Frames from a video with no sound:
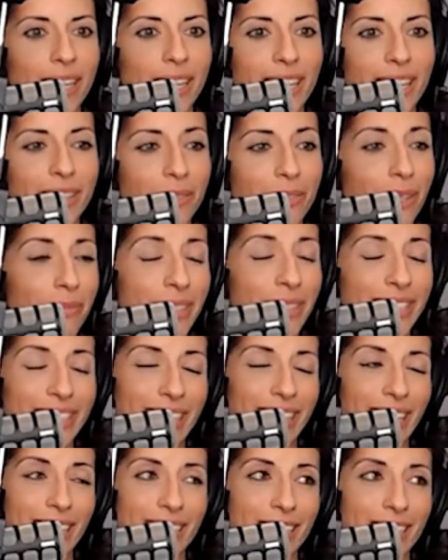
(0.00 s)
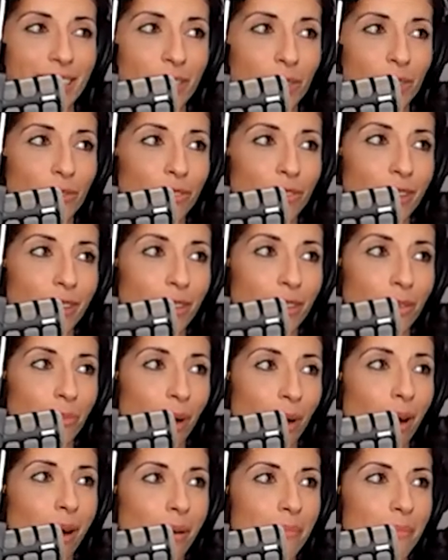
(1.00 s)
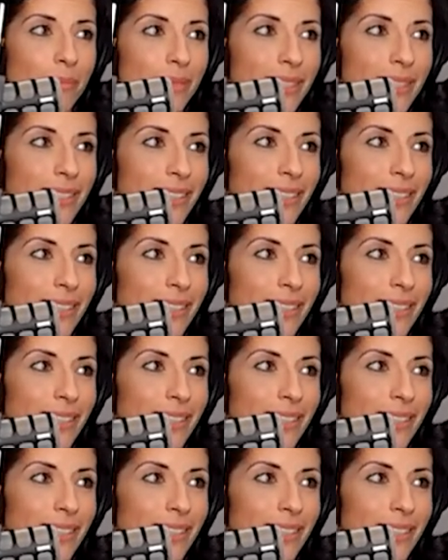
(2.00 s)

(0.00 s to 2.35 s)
and that's what I'm excited to do for other moms.